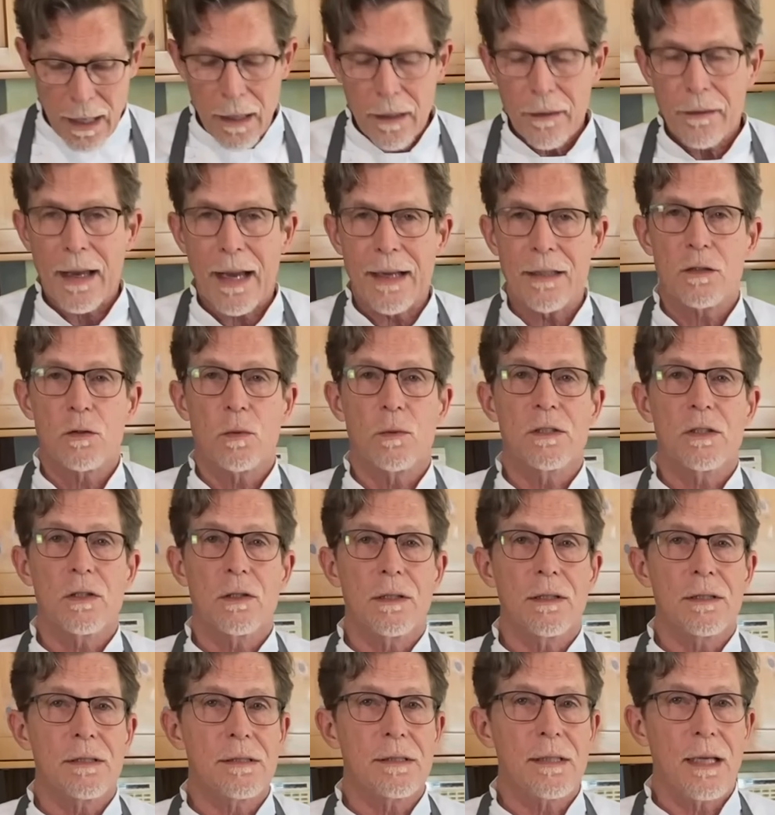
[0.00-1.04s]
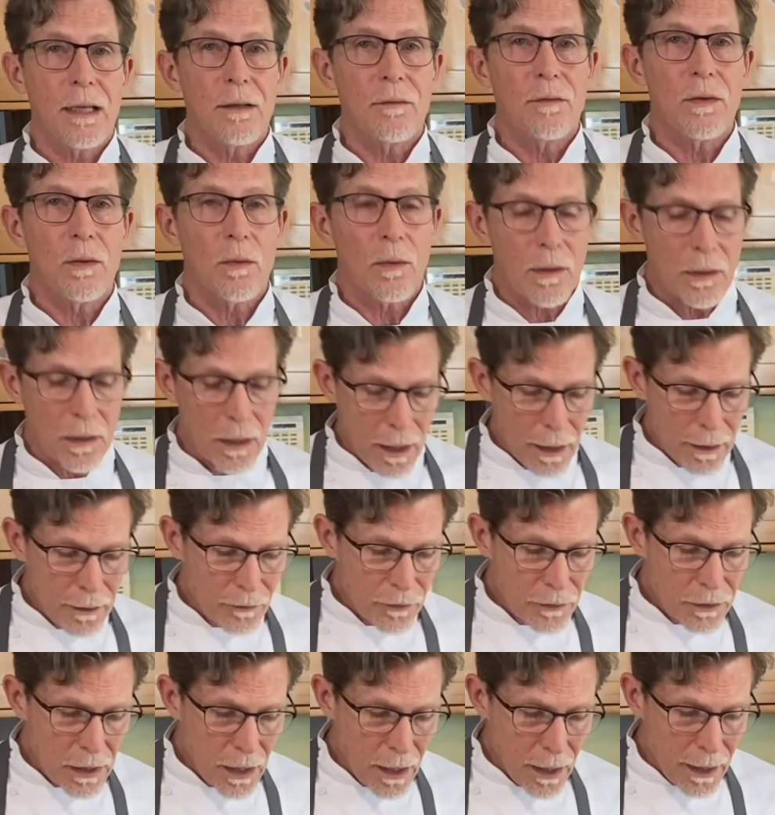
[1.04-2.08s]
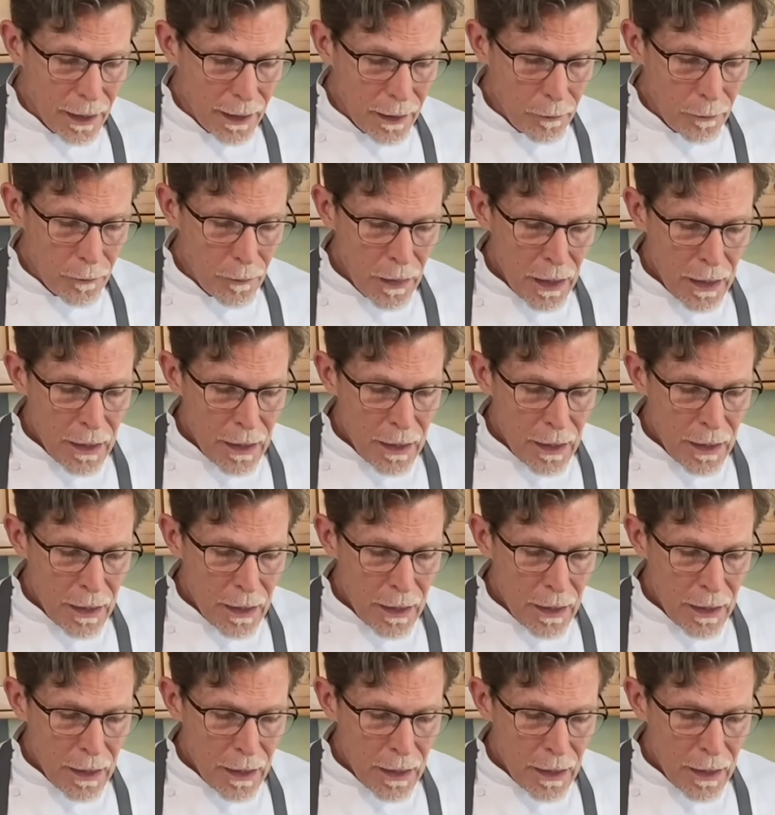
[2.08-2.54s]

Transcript: That's what's going to save you a lot of time.